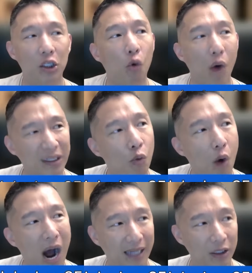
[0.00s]
you want to
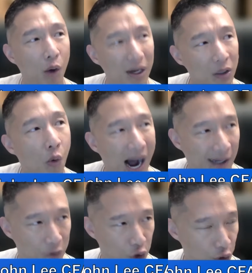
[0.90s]

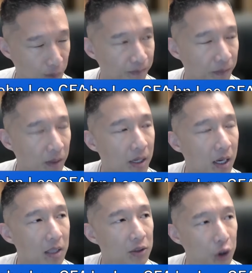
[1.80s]
watch
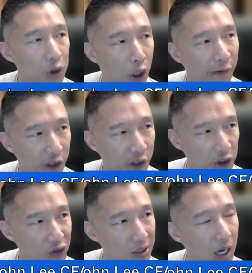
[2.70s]

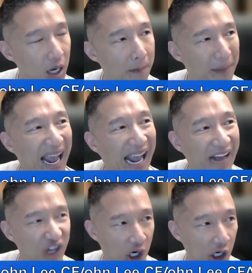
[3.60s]
silver's
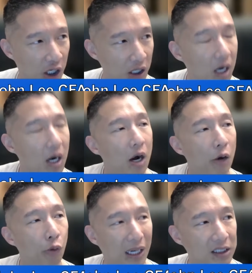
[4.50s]
behavior
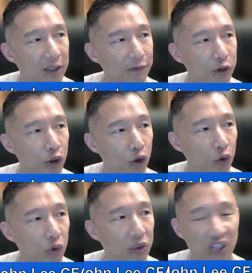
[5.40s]
relative
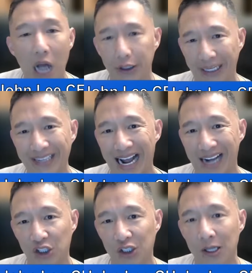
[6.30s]
to the dollar
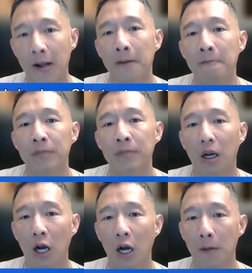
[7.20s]
index.
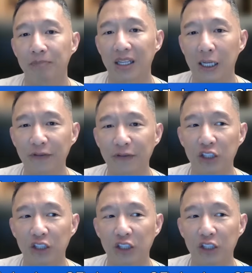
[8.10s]
If